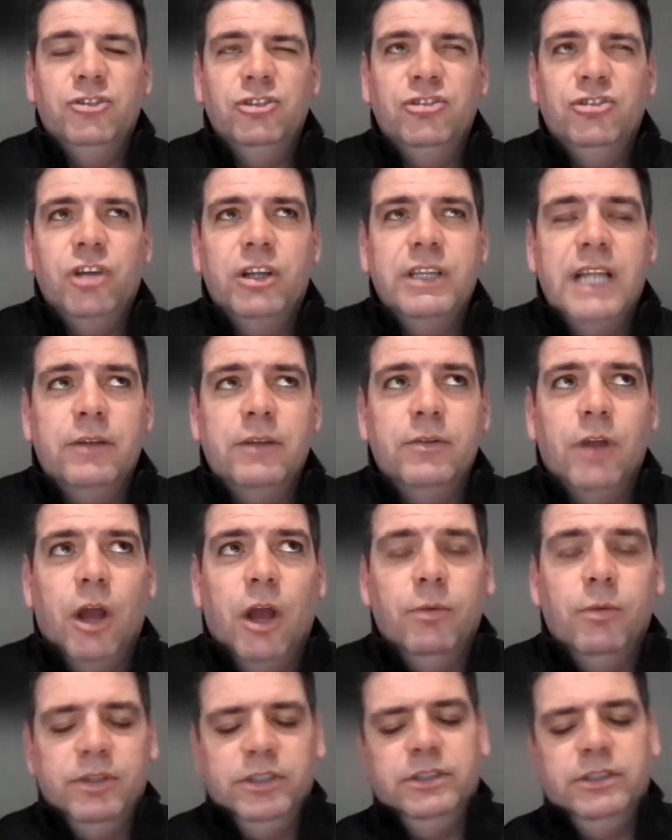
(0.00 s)
just on that
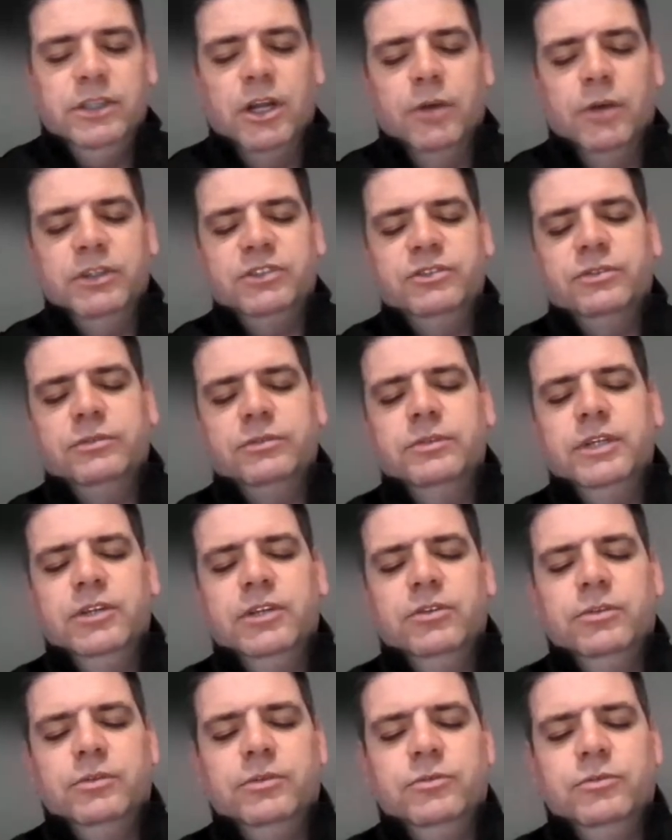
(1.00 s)
note, you know, it
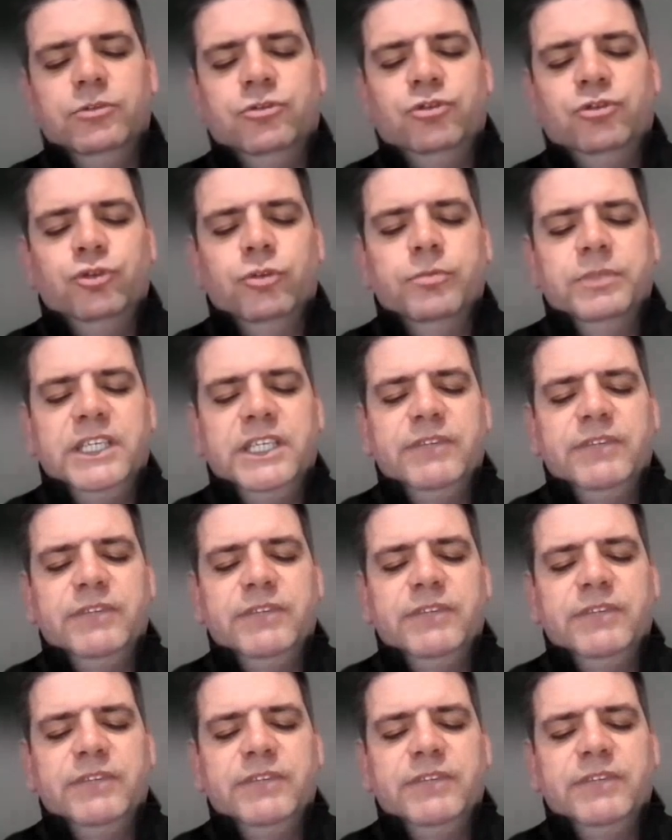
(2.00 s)
struck